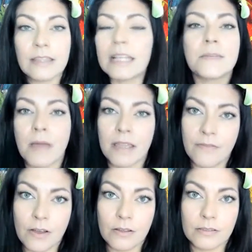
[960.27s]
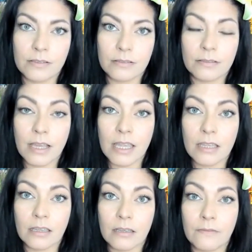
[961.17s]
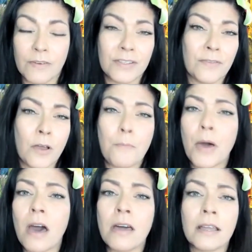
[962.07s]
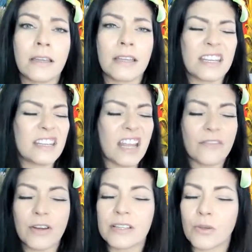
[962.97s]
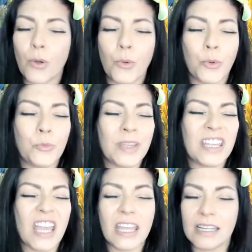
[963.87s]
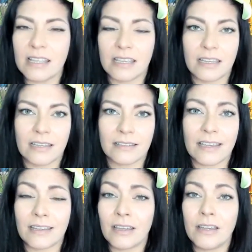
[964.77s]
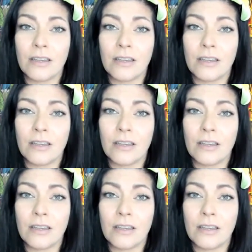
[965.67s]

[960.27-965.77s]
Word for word: and that's my fault. Like, first of all, Punk never has owed me anything. Like,